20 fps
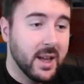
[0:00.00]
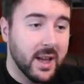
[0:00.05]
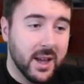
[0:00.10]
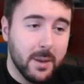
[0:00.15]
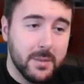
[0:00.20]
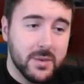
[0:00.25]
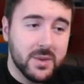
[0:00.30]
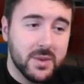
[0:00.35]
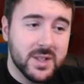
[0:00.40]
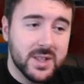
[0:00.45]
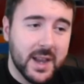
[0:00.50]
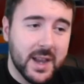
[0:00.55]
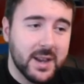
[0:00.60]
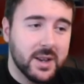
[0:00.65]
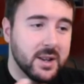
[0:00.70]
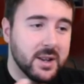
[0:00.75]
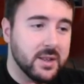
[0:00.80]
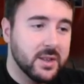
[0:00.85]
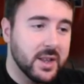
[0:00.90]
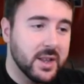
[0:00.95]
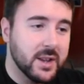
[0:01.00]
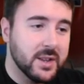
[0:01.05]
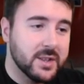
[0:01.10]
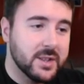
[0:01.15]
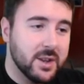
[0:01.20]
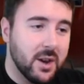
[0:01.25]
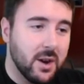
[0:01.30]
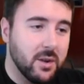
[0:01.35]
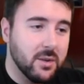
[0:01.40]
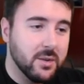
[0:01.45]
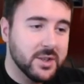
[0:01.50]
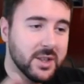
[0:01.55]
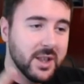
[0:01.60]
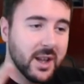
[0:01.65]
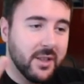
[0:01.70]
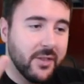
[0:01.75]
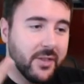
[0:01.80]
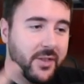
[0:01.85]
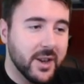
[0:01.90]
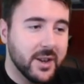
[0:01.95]
comes with Tackle and Thick Skull, so
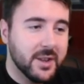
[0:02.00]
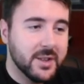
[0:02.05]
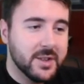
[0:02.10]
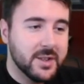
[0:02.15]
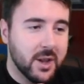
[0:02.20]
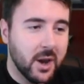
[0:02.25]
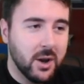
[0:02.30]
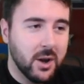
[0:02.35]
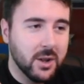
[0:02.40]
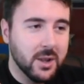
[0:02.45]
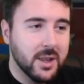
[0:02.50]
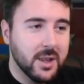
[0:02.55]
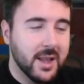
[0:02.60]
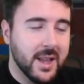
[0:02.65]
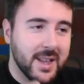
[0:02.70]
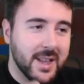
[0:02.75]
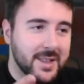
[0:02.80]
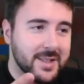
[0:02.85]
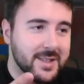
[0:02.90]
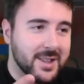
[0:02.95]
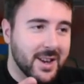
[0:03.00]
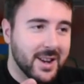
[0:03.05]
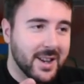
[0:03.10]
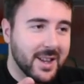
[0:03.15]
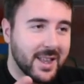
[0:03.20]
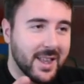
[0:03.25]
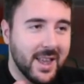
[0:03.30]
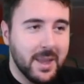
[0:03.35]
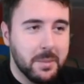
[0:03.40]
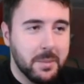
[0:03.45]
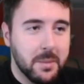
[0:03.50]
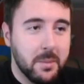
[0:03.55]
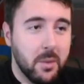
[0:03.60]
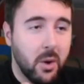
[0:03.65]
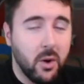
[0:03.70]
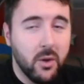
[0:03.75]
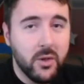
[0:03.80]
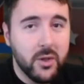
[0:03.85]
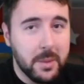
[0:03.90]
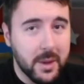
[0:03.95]
that Thick Skull is going to keep him
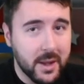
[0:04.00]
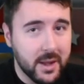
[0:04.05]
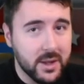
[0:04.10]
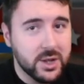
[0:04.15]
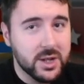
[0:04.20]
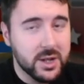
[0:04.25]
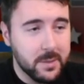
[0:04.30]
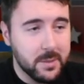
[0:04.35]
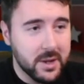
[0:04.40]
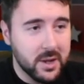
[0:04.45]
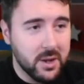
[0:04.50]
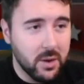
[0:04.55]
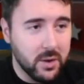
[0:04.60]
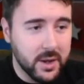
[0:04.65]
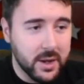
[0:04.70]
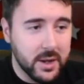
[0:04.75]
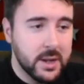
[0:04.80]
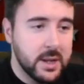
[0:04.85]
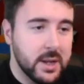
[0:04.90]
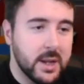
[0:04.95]
on the pitch a little bit longer.